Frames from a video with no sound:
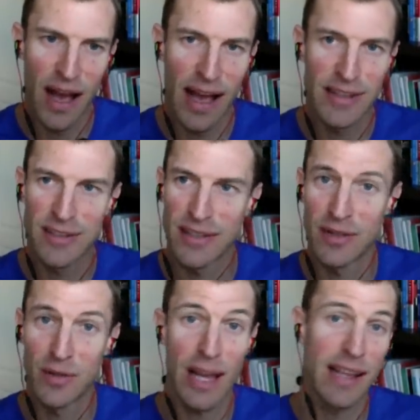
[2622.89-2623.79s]
Uh, it's
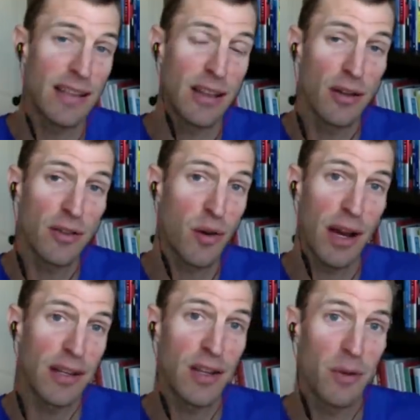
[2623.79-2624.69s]
it's it looks
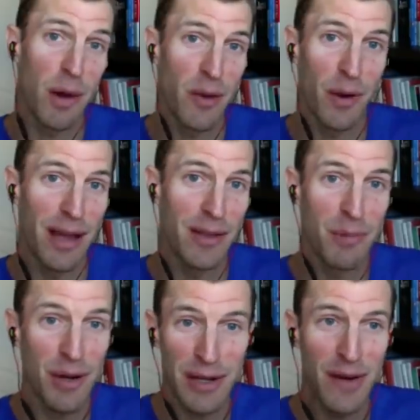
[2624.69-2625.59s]
great too. By the way, the
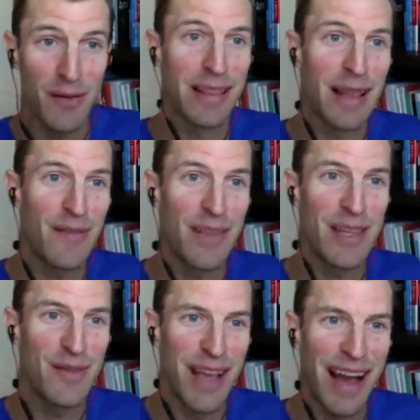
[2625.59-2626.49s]
book cover. I love that
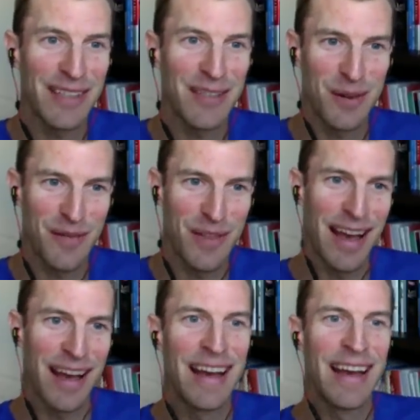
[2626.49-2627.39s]
you've got sort of
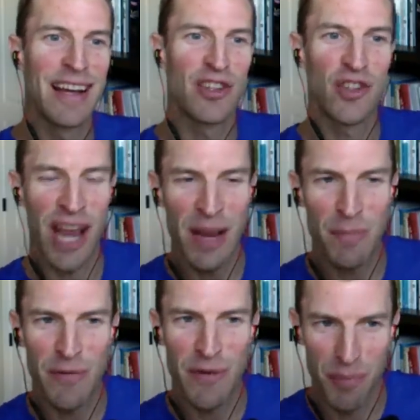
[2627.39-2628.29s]
the
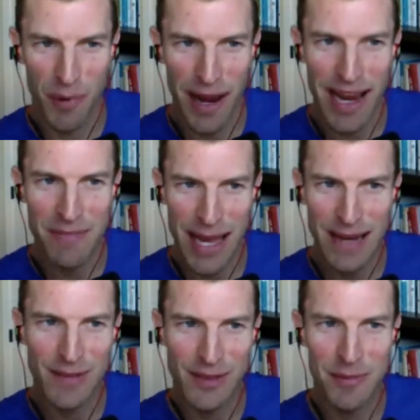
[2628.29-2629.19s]
shape of a brain
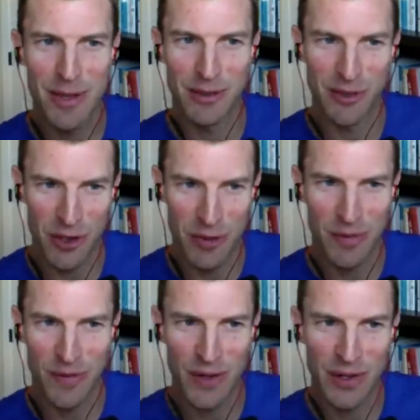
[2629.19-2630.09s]
made of some of those
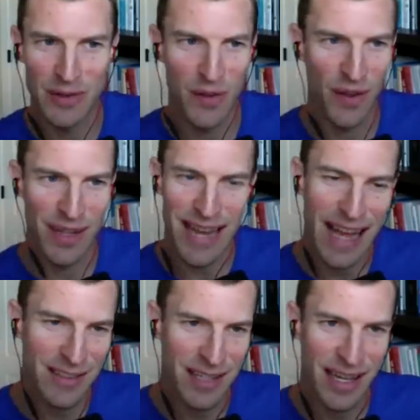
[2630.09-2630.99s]
superfoods. It's
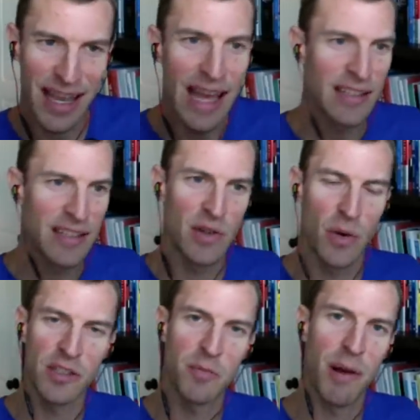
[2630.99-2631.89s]
fantastic. It's
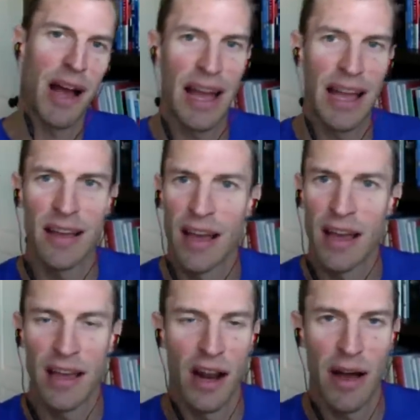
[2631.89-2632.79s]
endorsed by
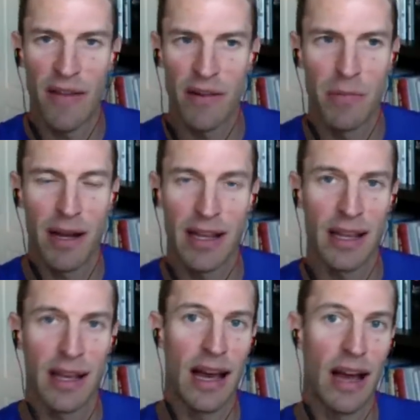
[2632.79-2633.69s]
you know
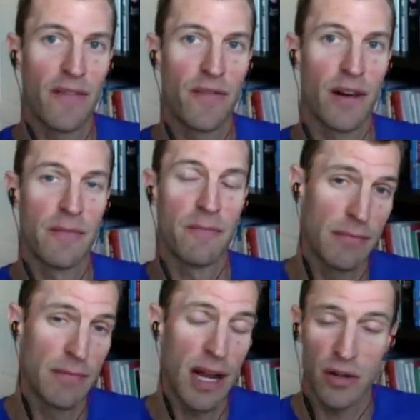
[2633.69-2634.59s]
everybody uh, from
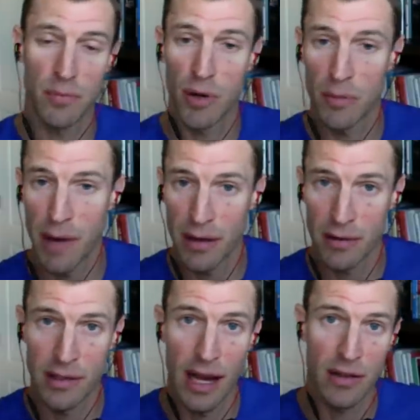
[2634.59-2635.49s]
Dr.
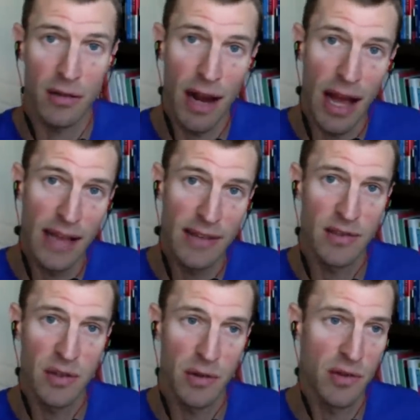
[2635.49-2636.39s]
Perlmutter to Dr. Oz,
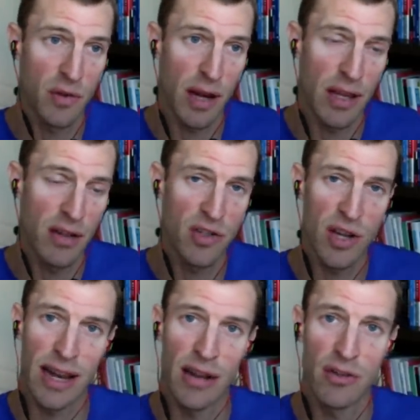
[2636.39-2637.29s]
and so it's great. You can
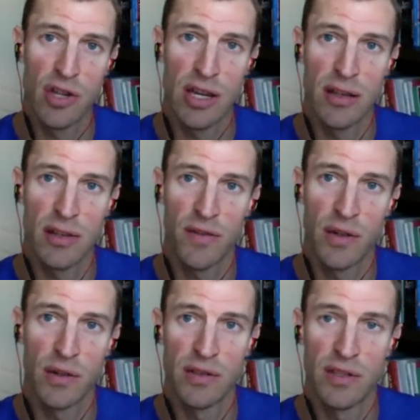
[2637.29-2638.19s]
check it out, Genius
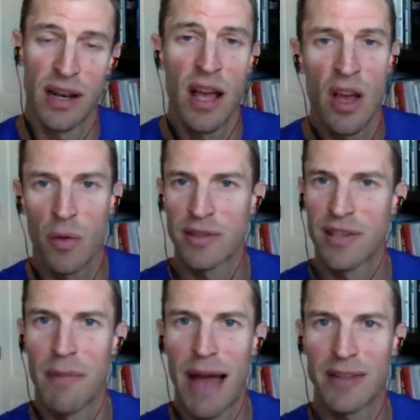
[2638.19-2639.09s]
Foods. And I want to
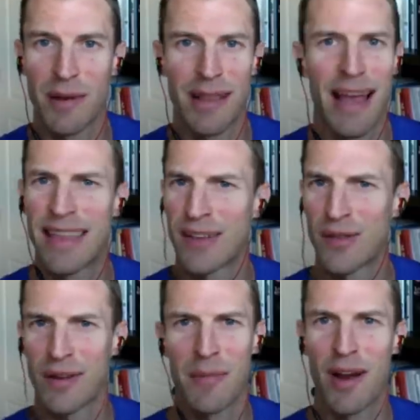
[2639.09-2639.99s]
say, Max, man, hey, thanks
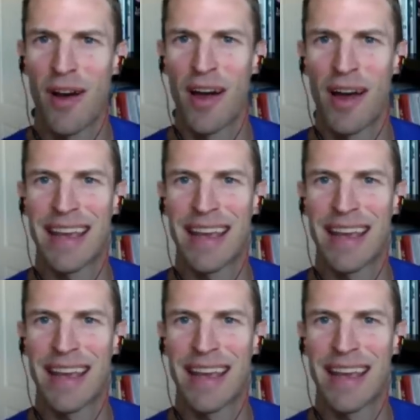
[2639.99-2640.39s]
for coming on.